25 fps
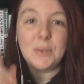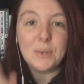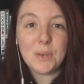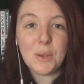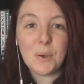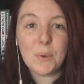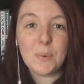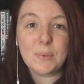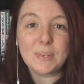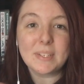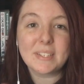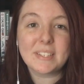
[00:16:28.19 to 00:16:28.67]

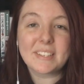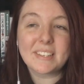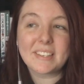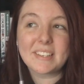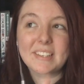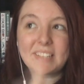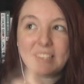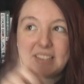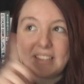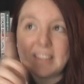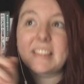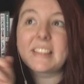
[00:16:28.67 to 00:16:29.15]
Note
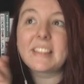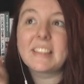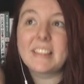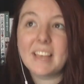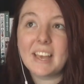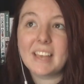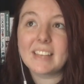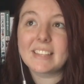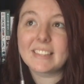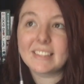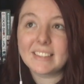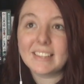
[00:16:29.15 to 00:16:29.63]

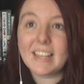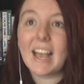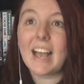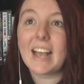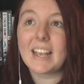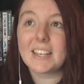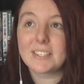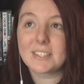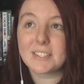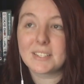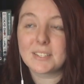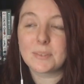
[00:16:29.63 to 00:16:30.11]
that
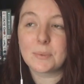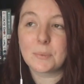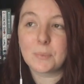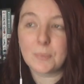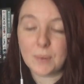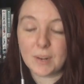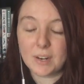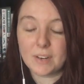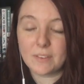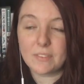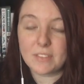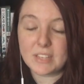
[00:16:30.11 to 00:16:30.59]
last
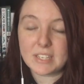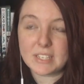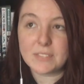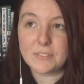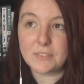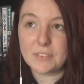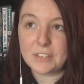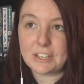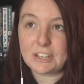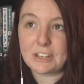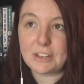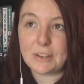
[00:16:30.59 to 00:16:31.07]
one of
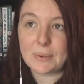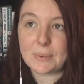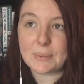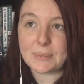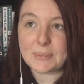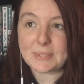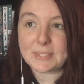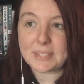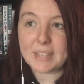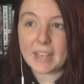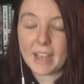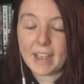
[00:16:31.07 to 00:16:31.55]
these
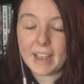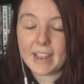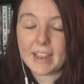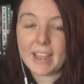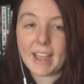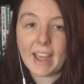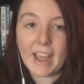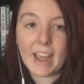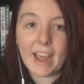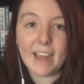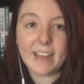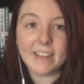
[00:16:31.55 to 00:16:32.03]
videos, I
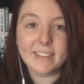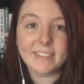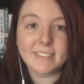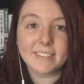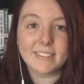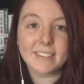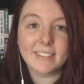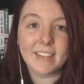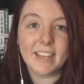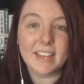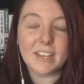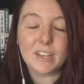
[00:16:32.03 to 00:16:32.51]

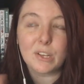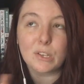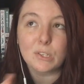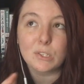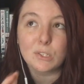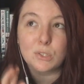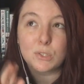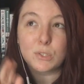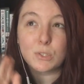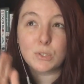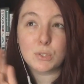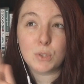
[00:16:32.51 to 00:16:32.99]
had like
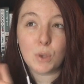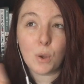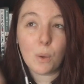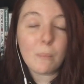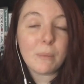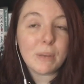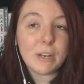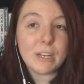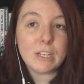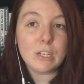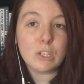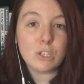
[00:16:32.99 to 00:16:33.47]
so
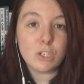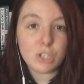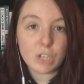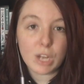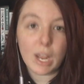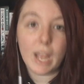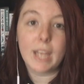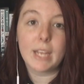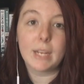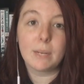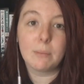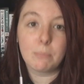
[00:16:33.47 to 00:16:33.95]
many
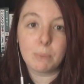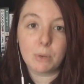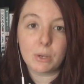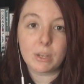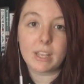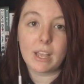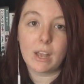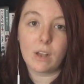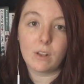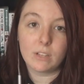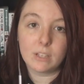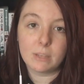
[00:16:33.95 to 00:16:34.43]
giant
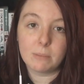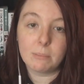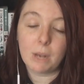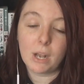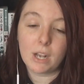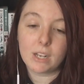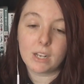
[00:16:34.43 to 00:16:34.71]
book outlet